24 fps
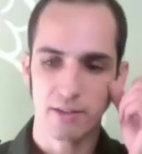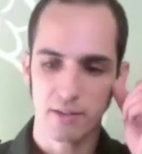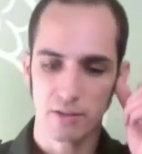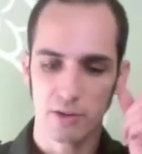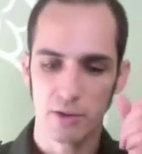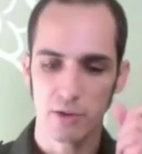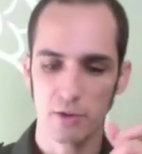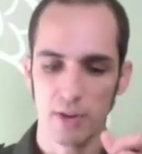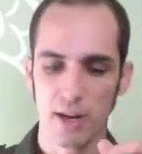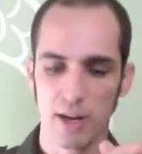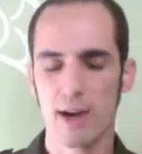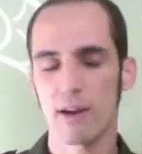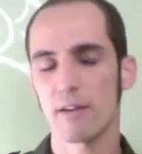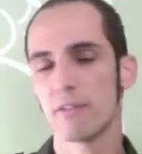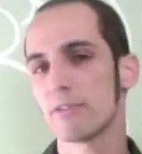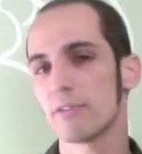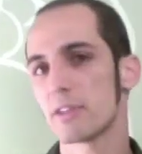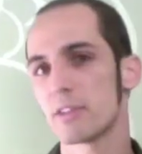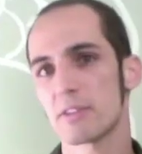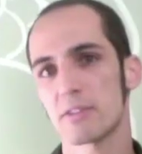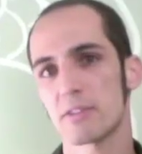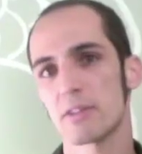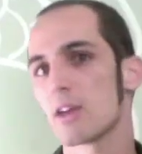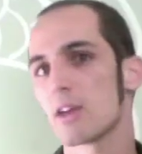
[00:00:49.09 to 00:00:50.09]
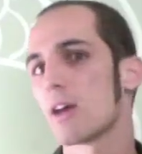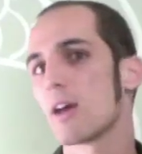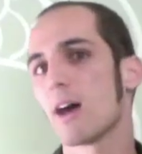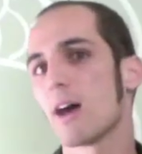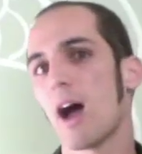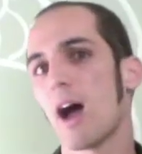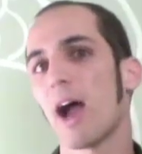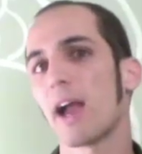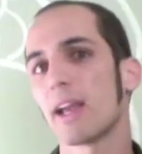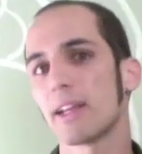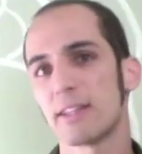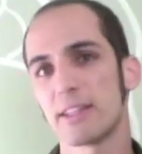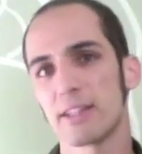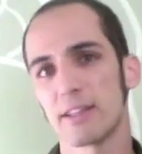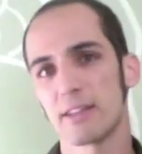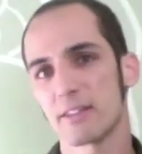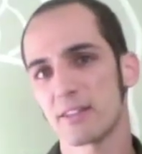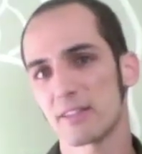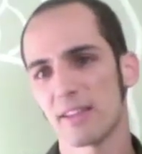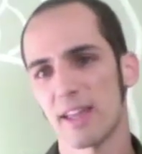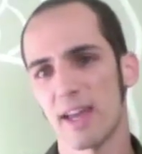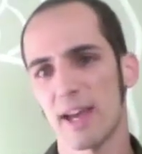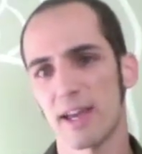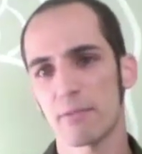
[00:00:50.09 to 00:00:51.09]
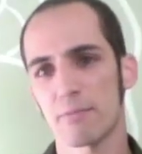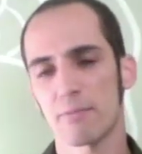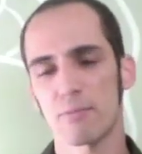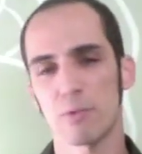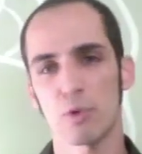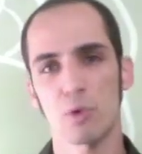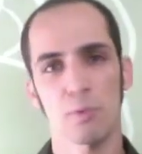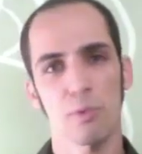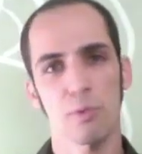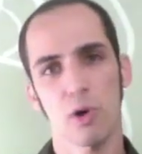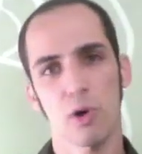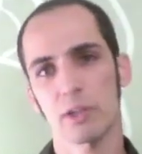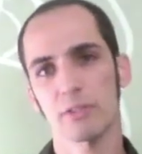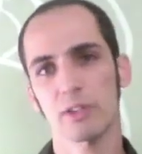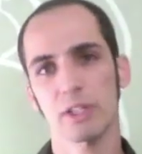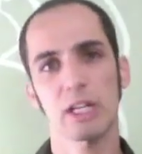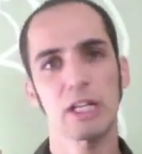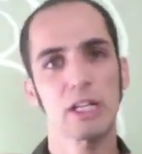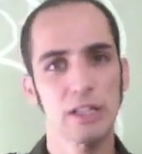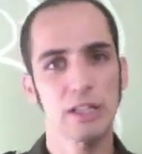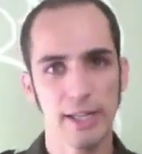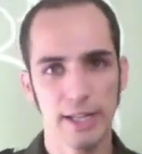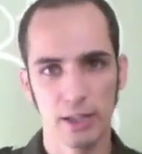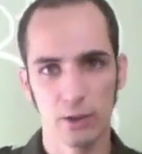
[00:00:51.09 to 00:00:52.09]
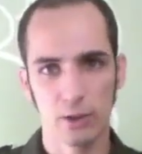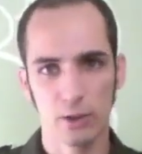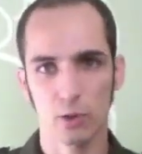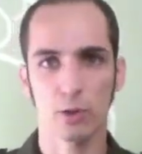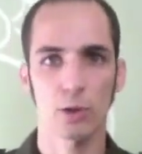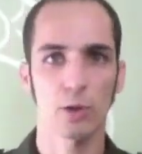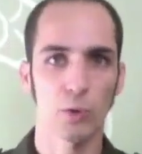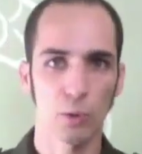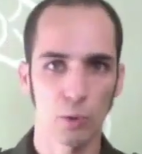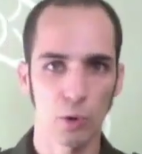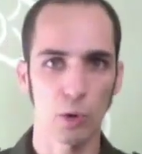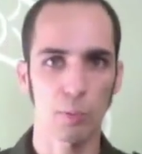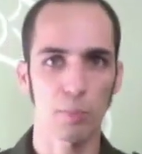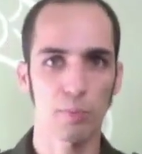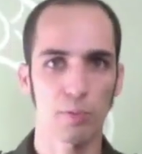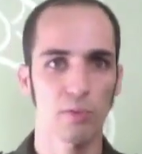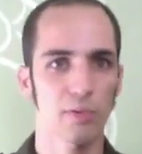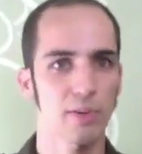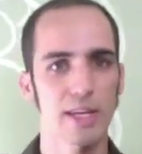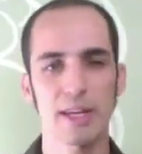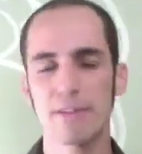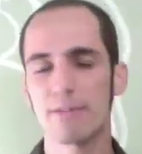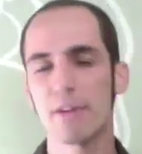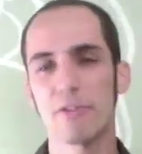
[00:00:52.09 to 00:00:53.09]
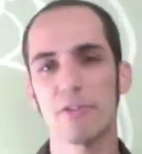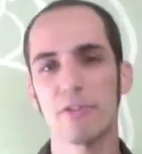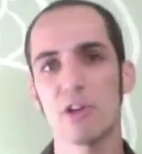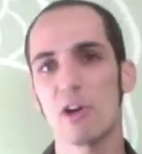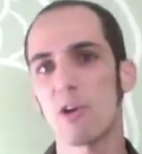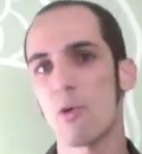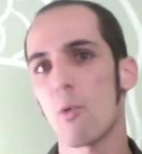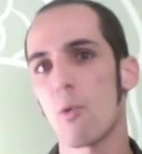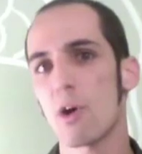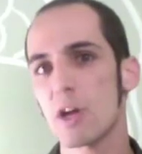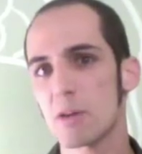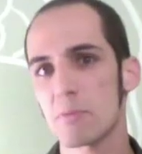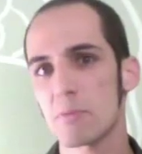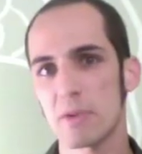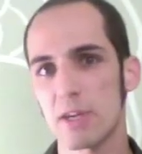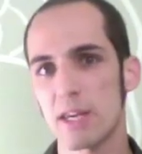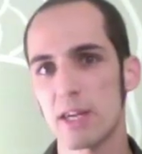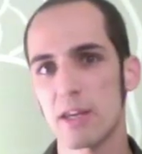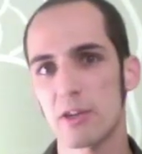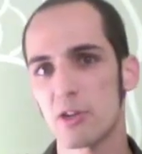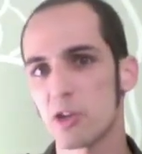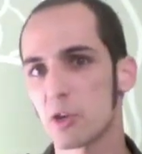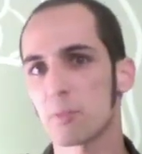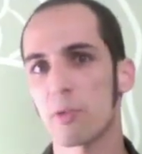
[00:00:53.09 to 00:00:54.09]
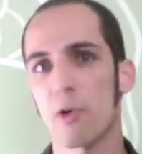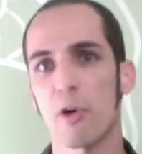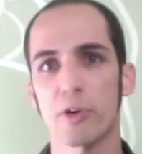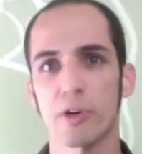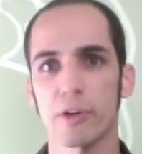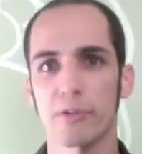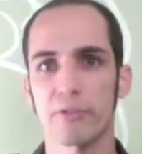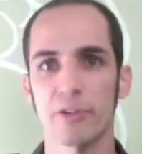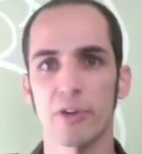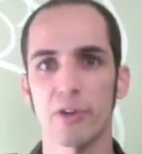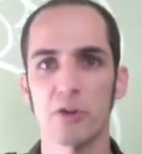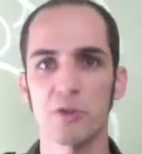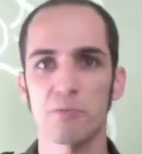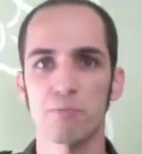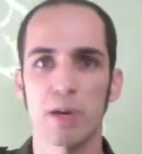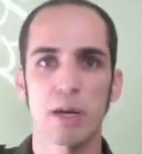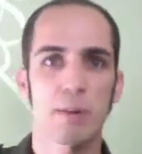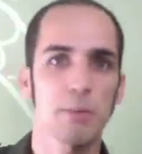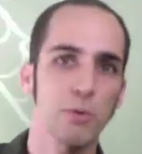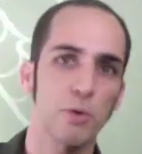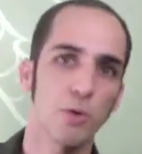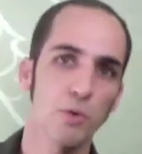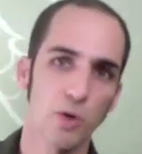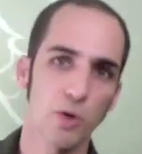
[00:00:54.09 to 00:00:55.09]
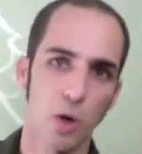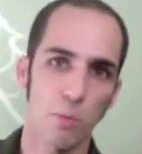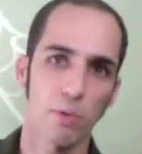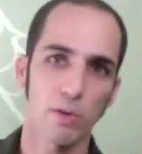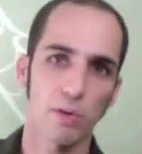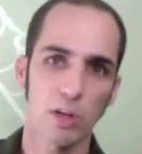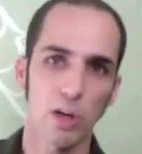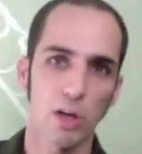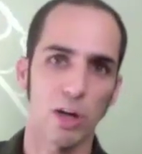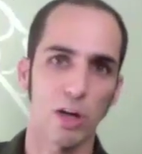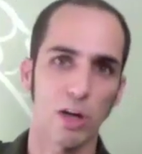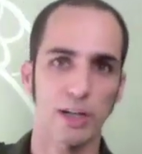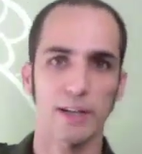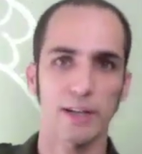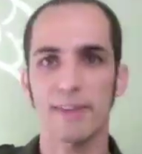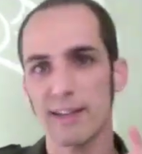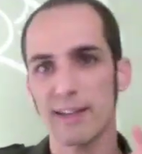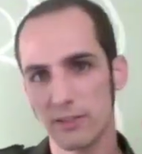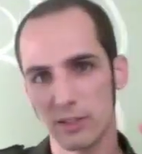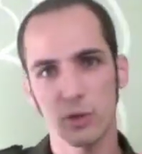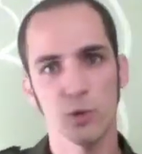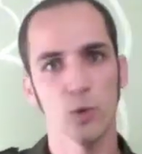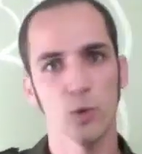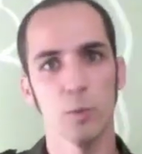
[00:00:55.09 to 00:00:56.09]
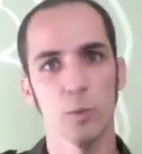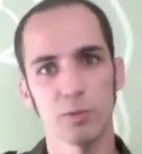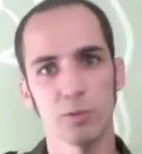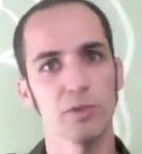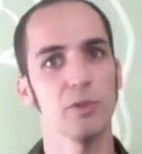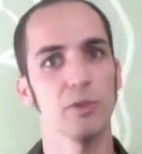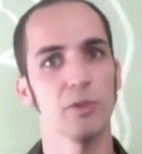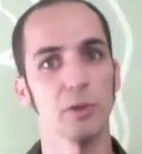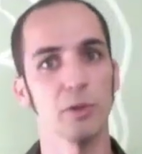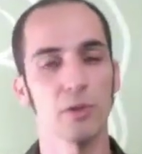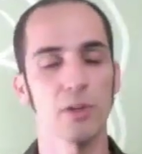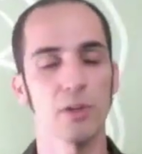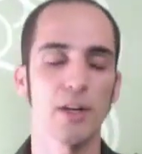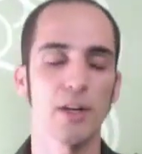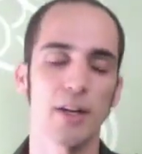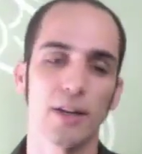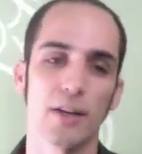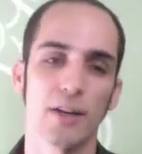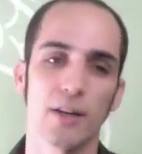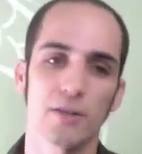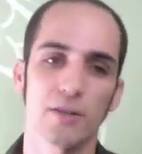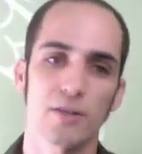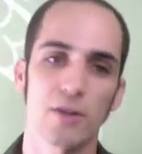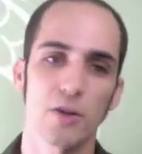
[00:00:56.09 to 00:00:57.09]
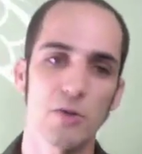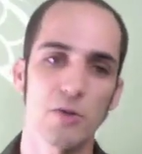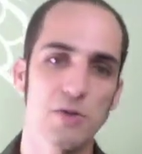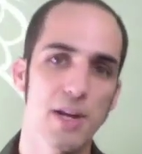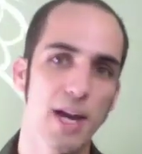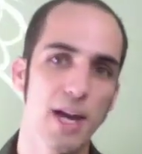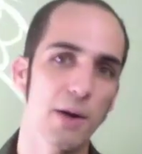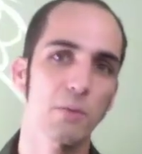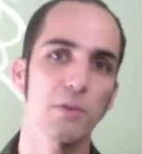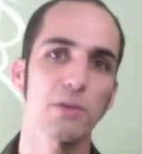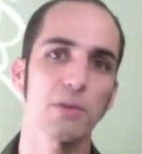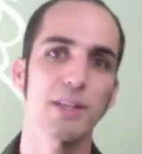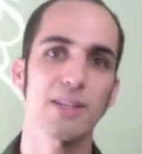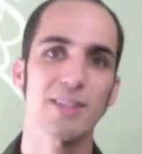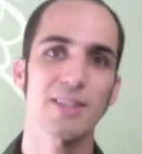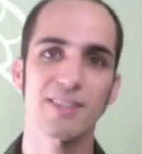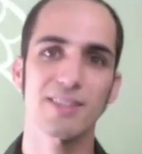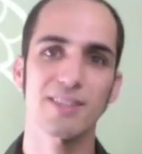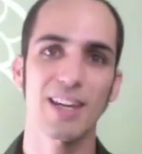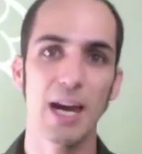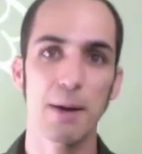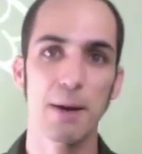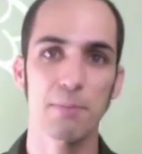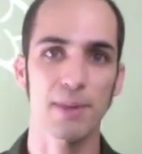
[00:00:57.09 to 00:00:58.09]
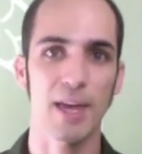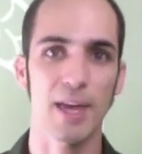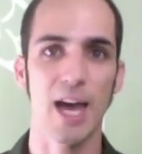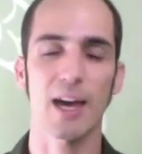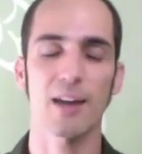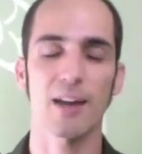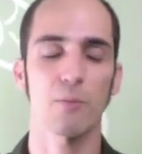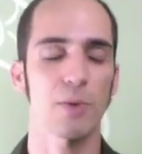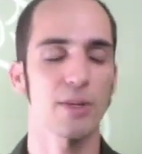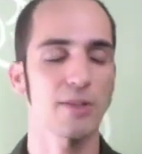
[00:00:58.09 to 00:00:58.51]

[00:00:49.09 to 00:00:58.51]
You'd have these ideas that you're part of a clique or a group. Even if you don't want to be, you're part of those people who don't belong, and that's a group too. So you can't really escape that.